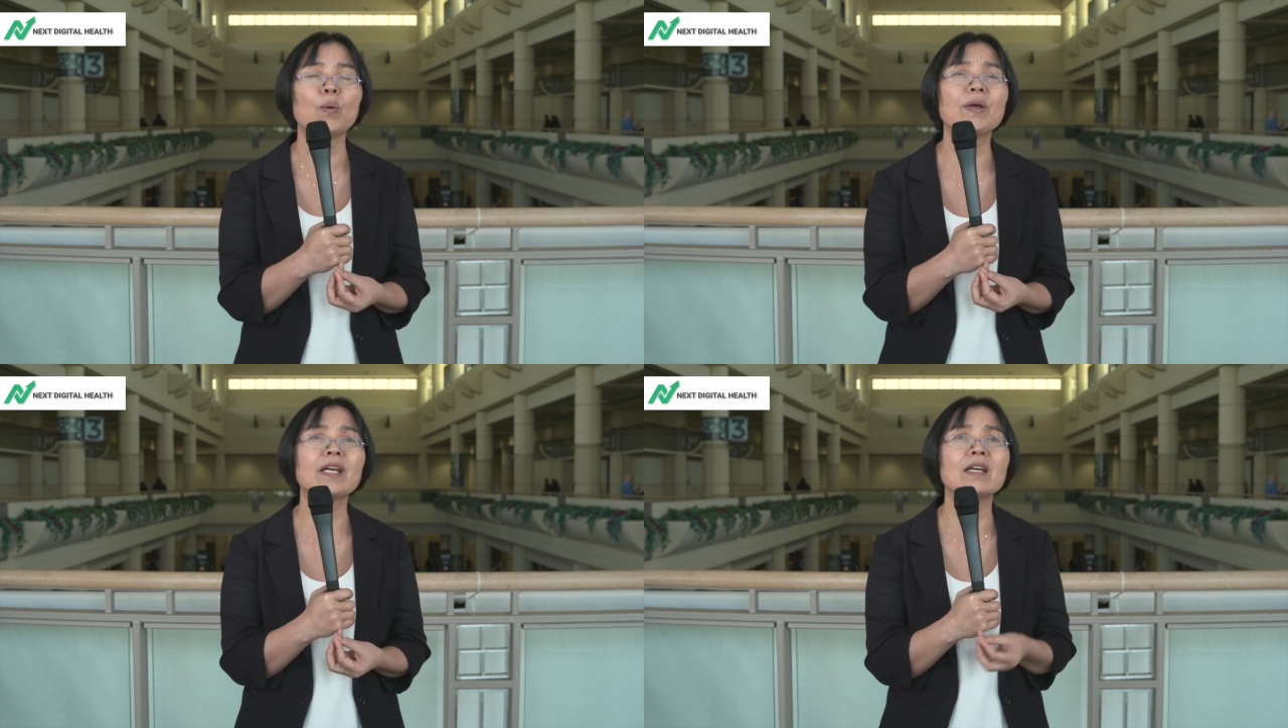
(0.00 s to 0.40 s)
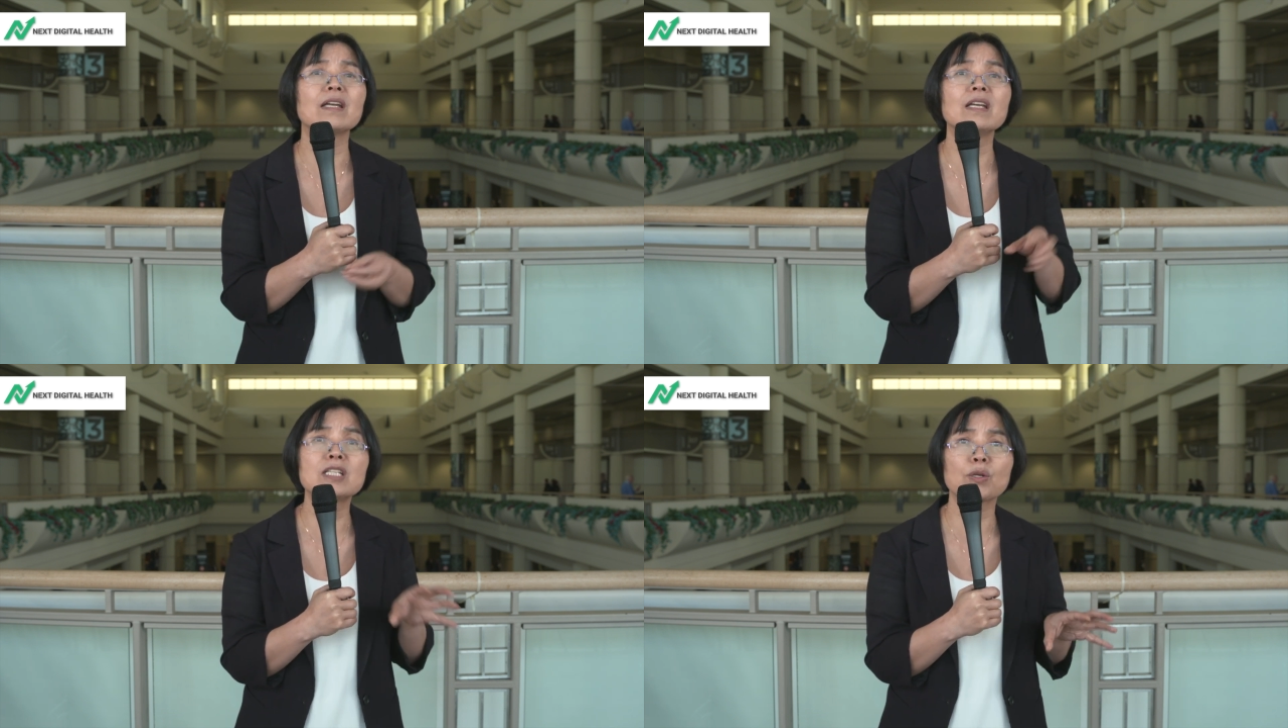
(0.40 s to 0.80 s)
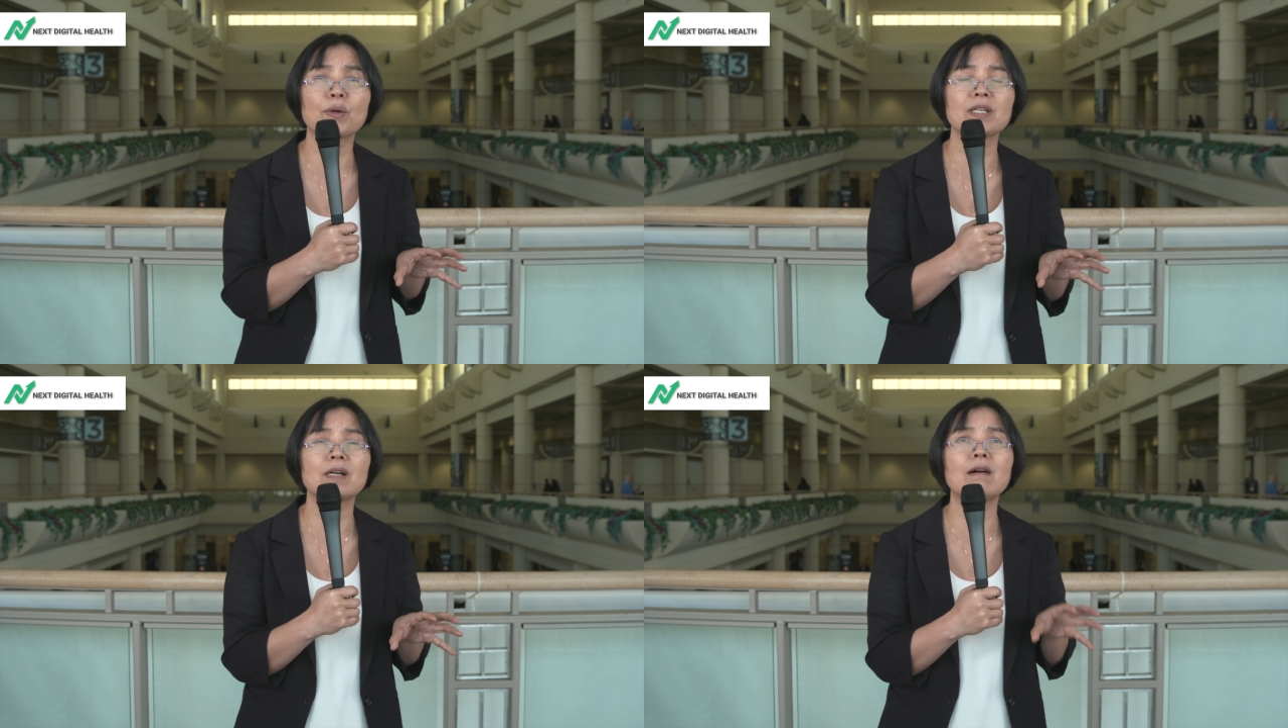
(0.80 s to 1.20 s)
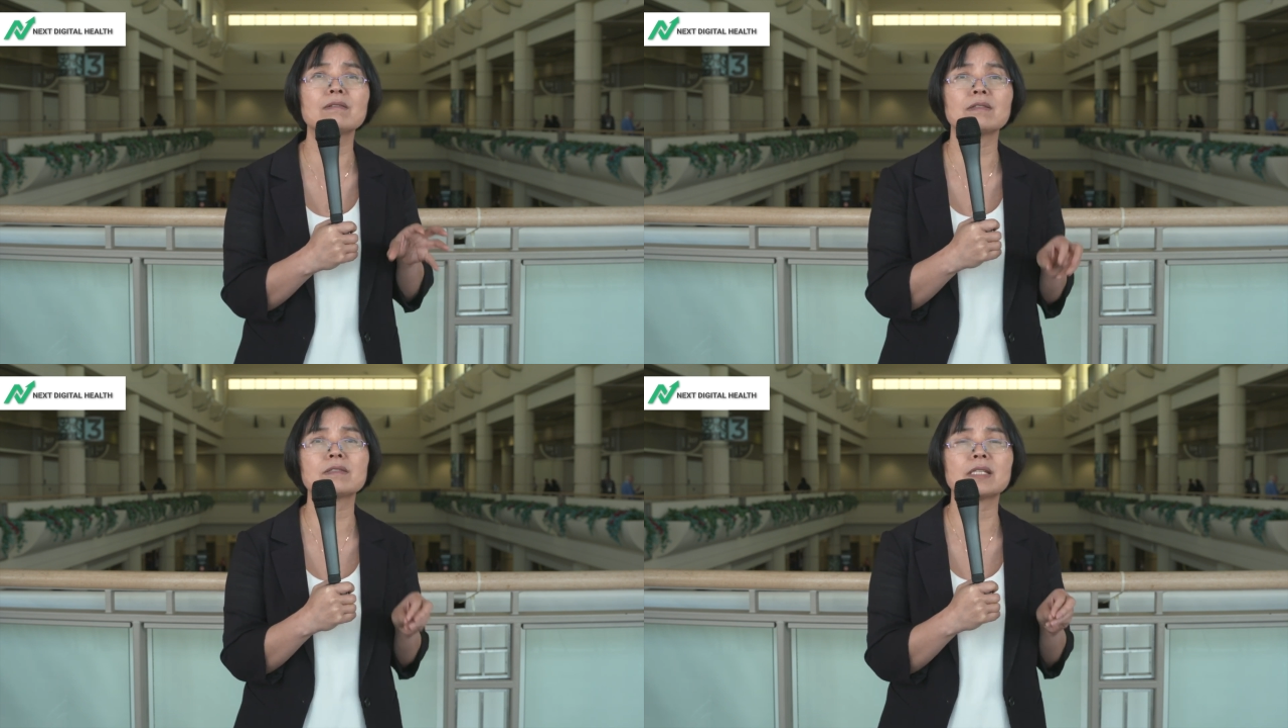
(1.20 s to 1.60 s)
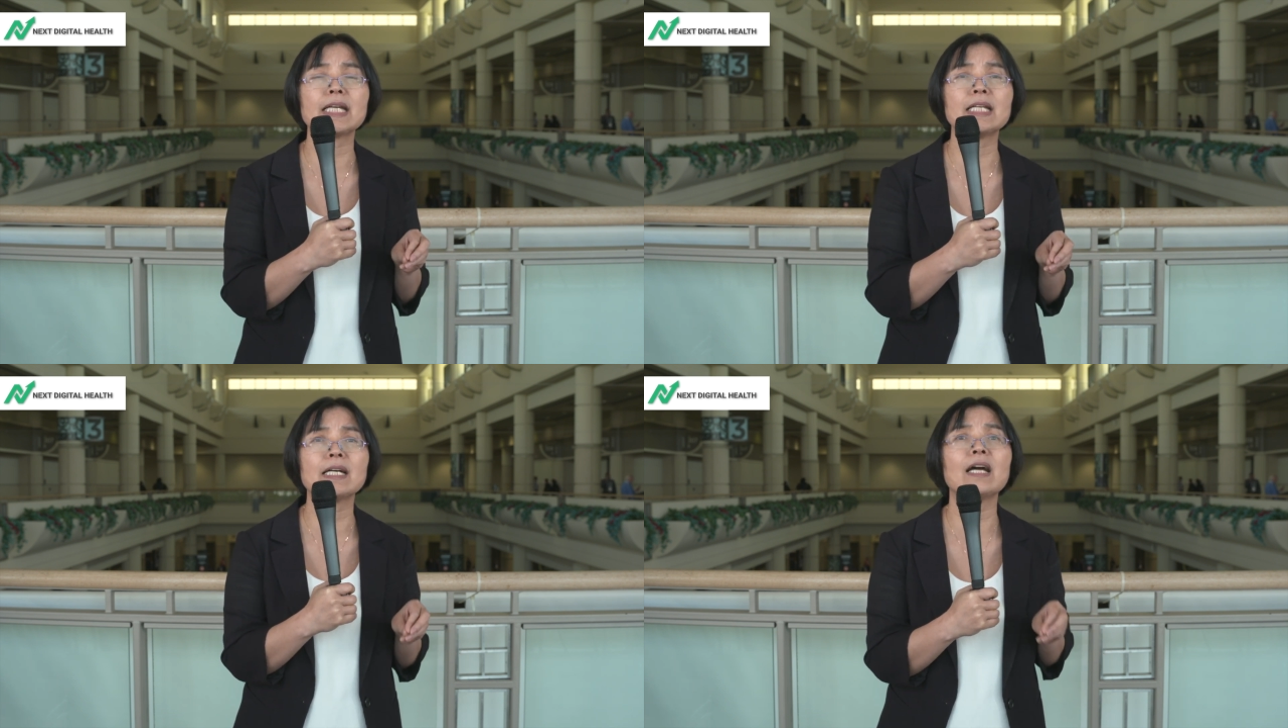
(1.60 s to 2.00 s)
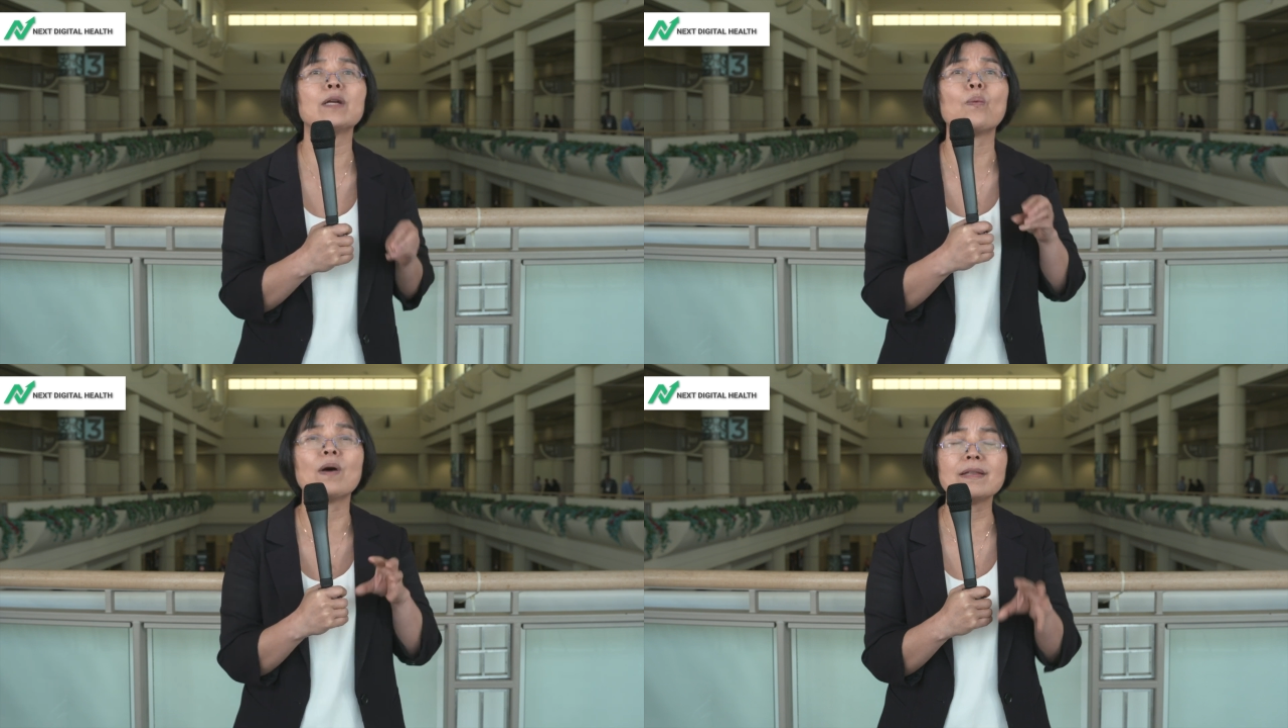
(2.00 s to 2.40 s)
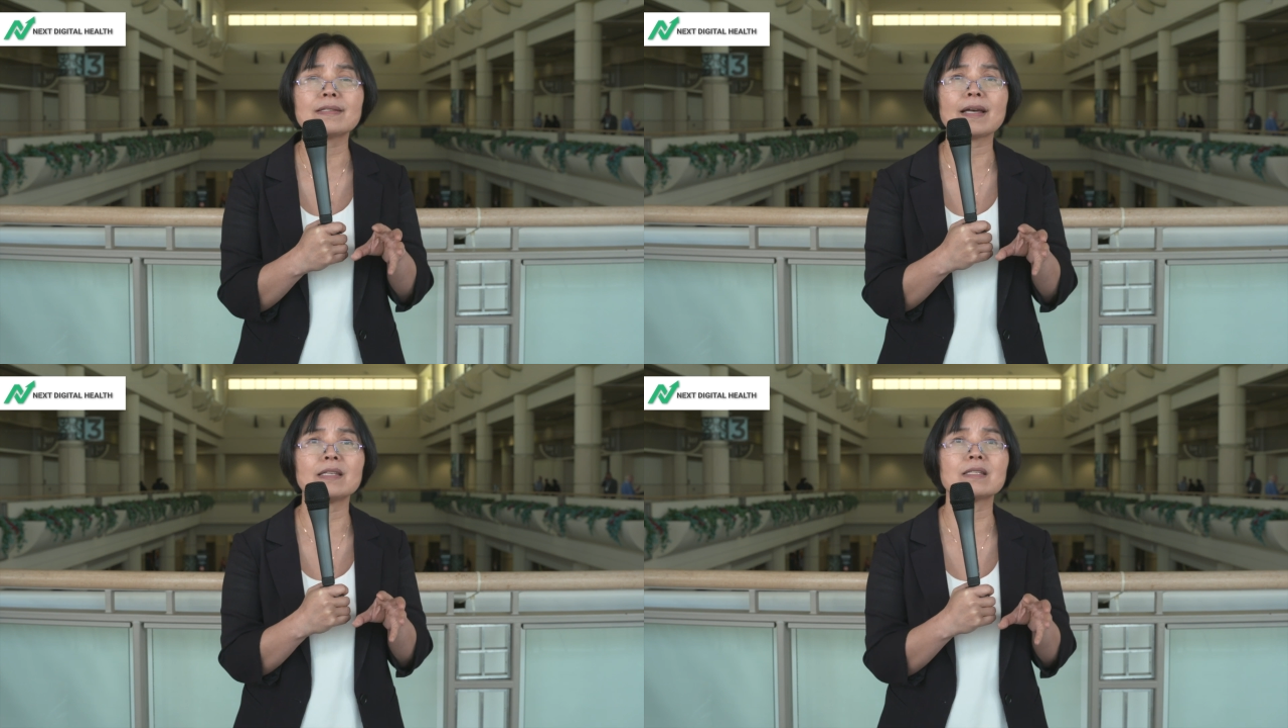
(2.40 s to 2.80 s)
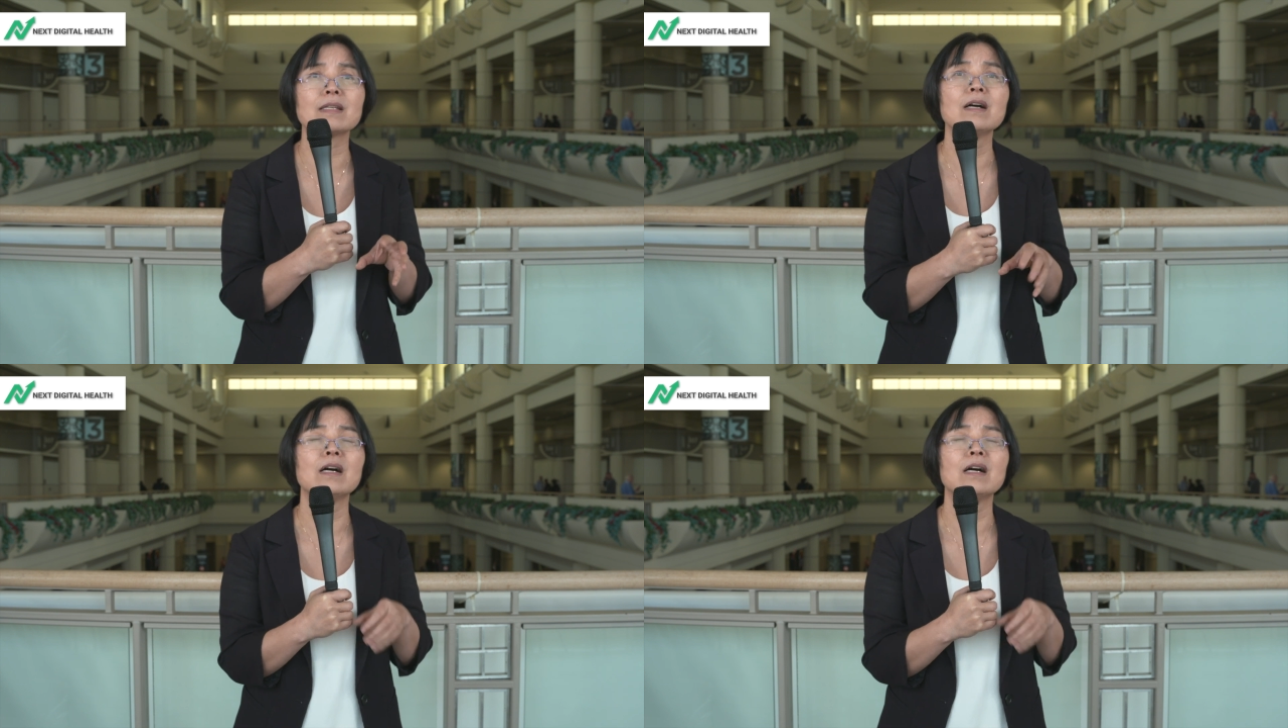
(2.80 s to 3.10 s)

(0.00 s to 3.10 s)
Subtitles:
we can integrate all those data at one site